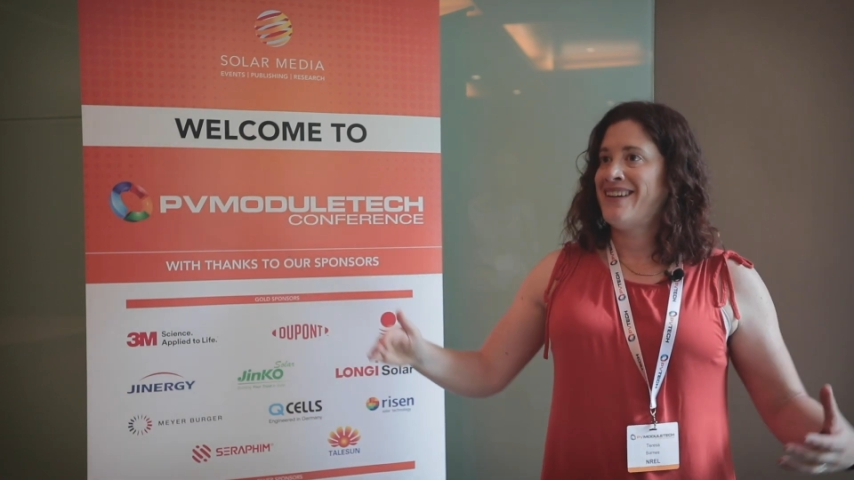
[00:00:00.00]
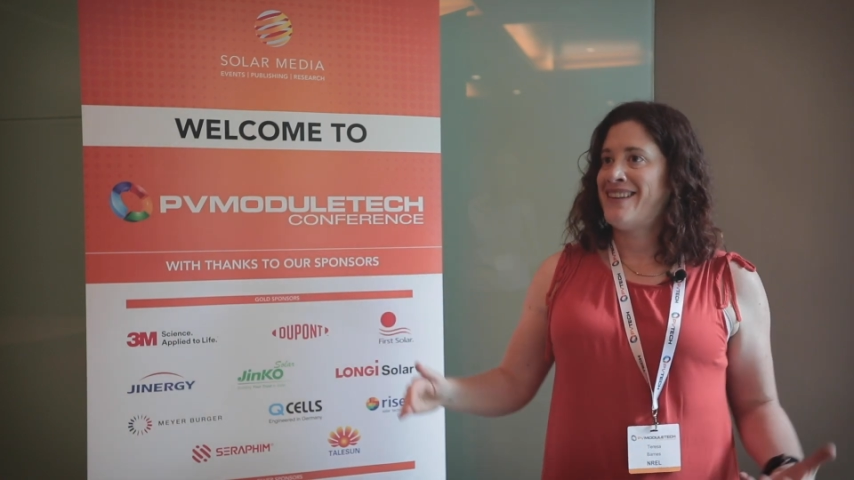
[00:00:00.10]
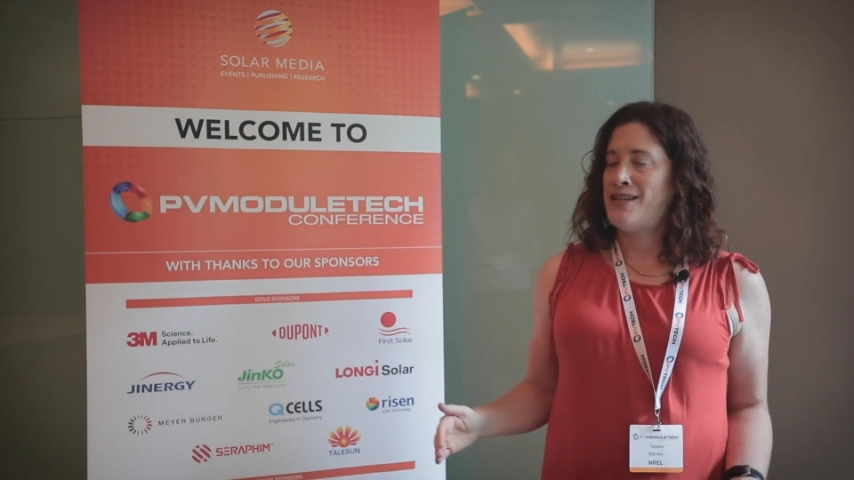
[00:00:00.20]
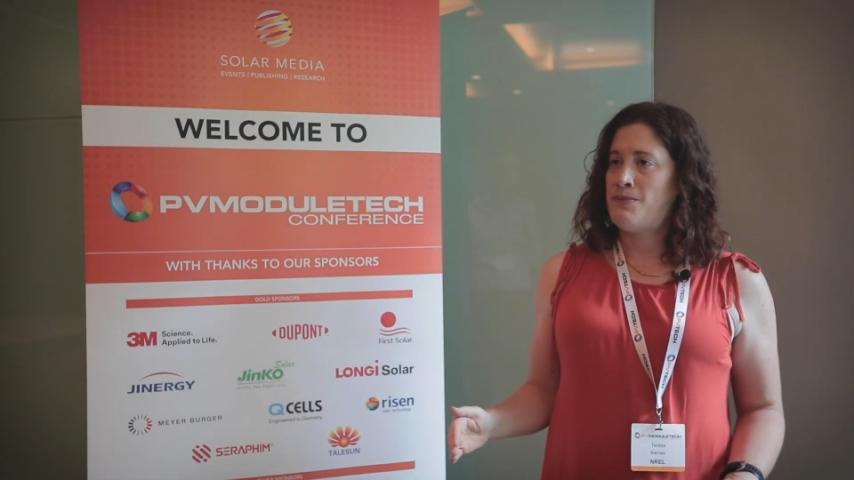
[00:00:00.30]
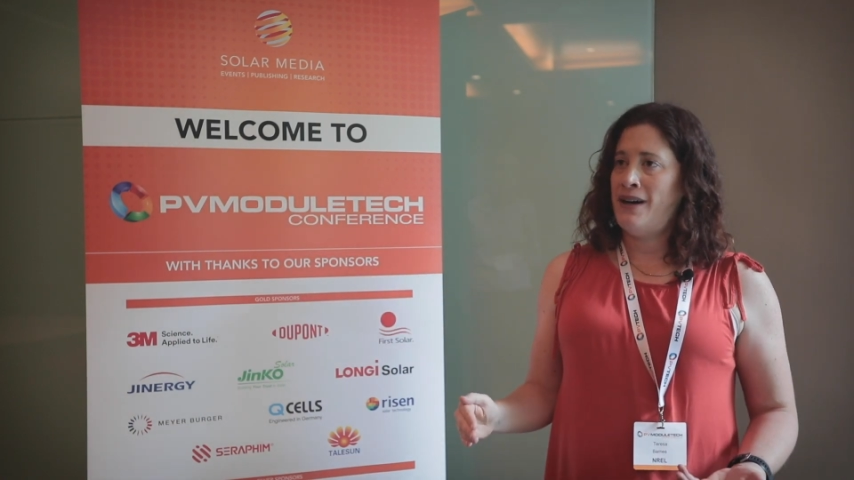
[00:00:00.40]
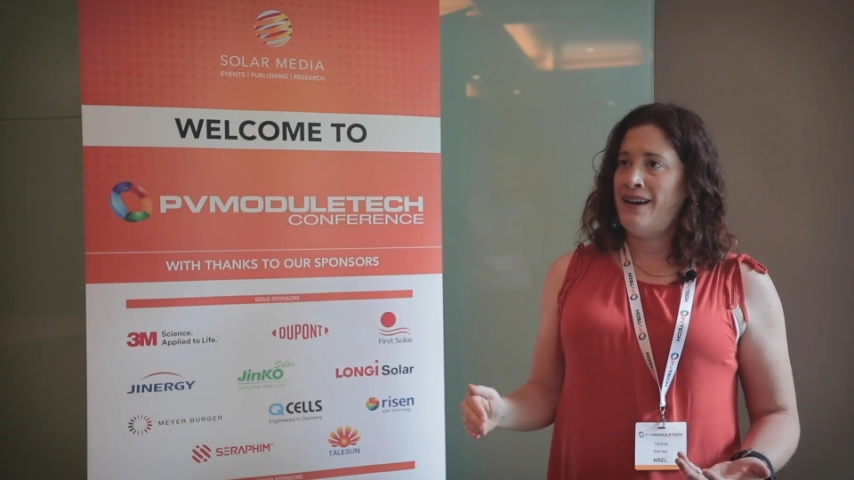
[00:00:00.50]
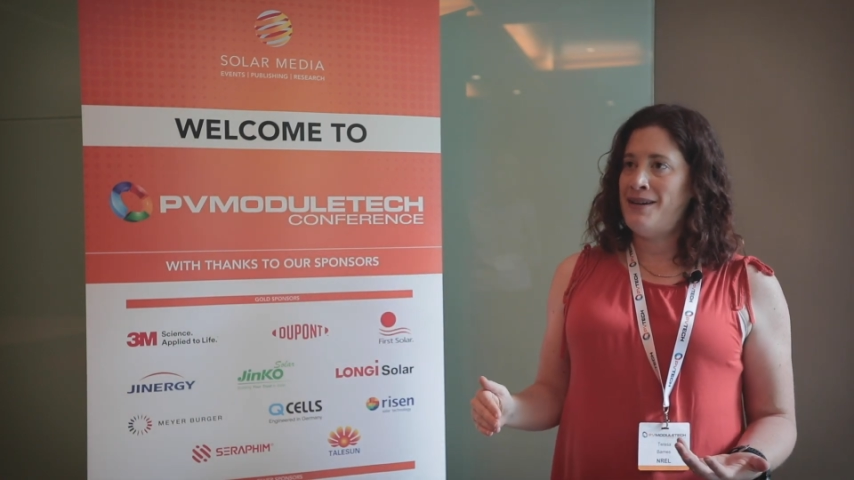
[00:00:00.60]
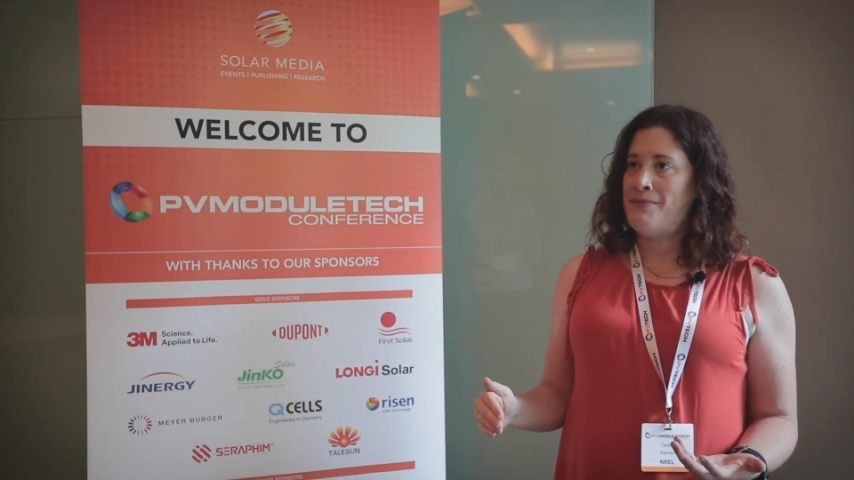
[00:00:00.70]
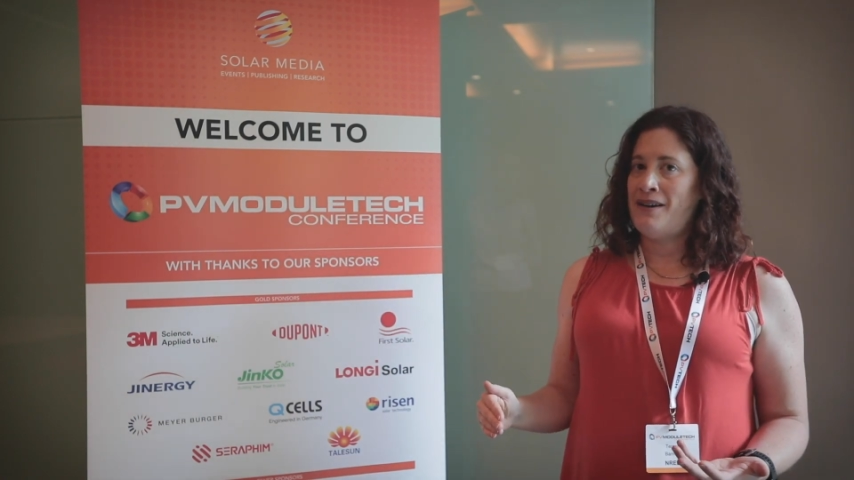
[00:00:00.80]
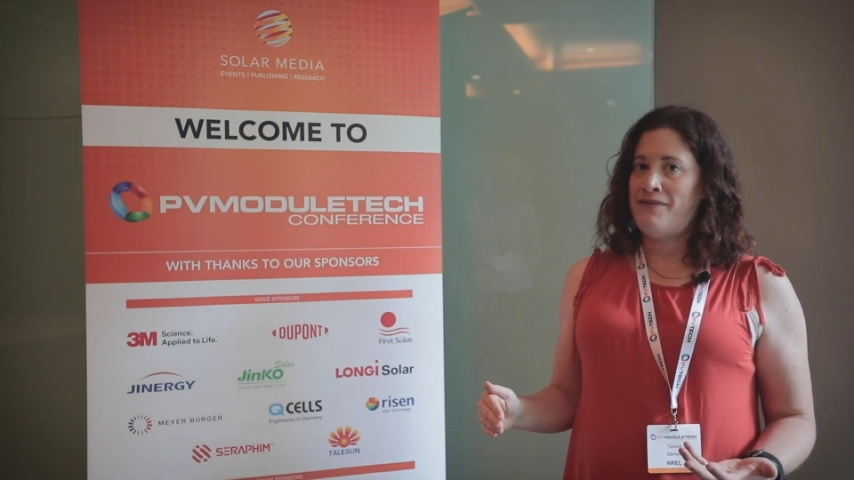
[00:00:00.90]
that's
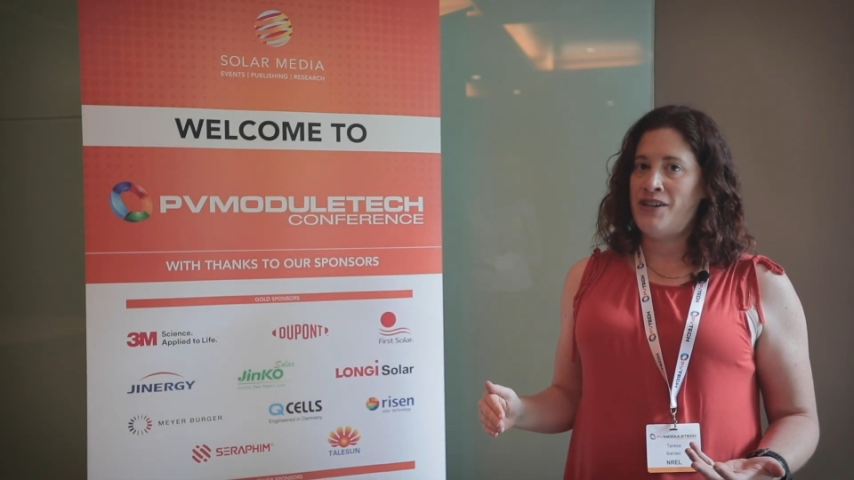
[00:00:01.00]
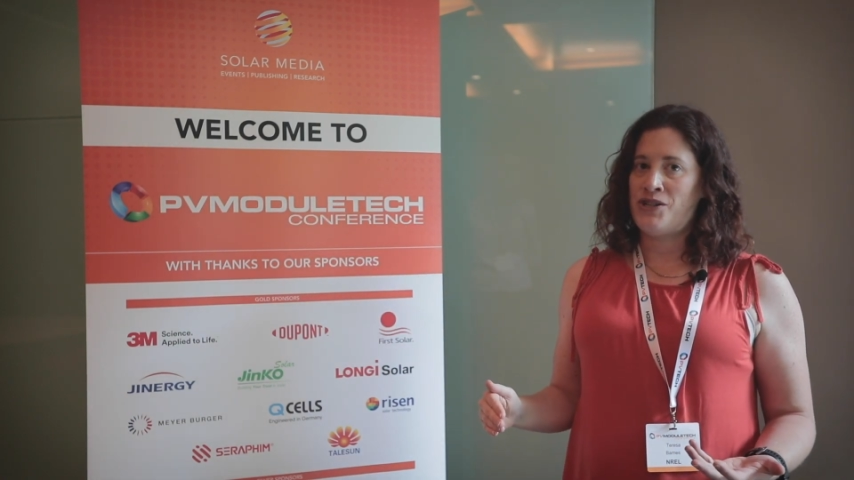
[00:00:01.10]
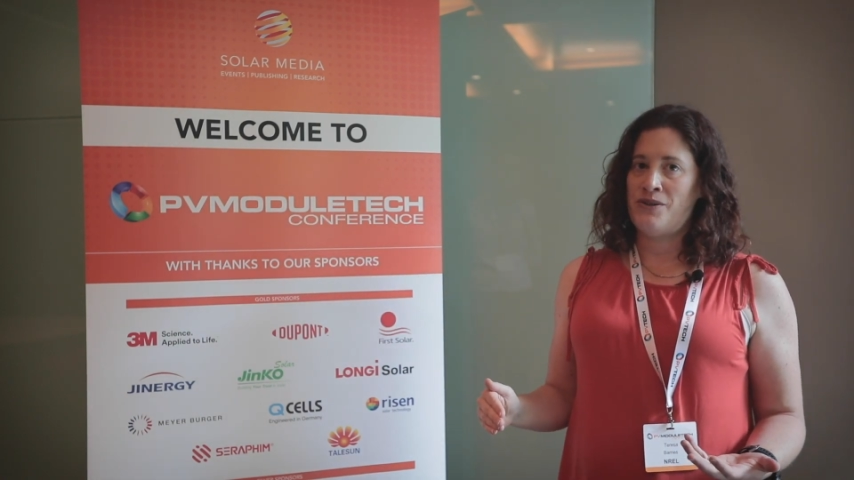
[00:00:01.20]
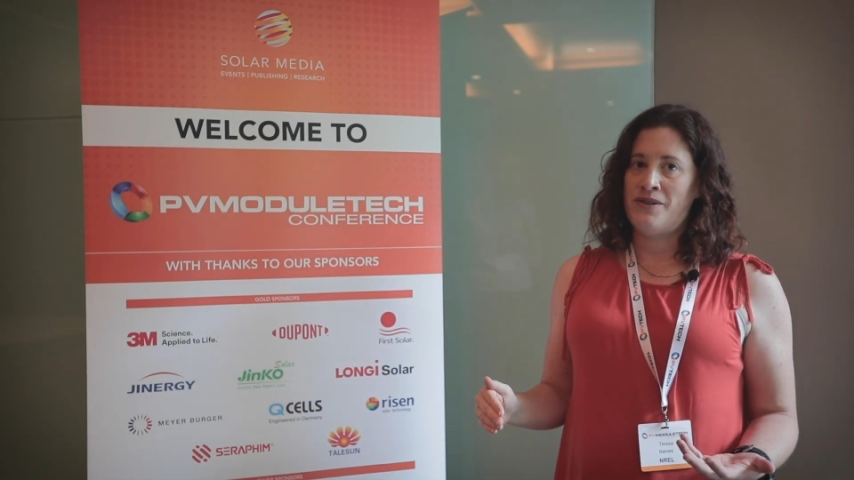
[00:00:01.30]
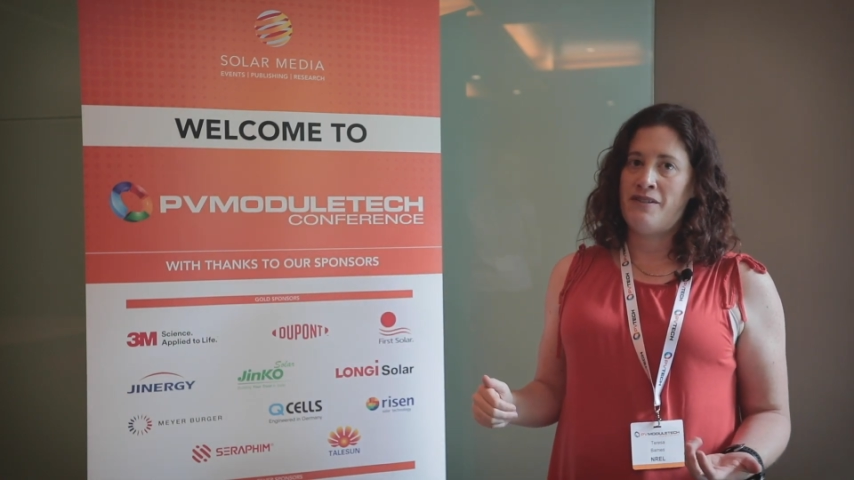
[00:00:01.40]
behind bifacial.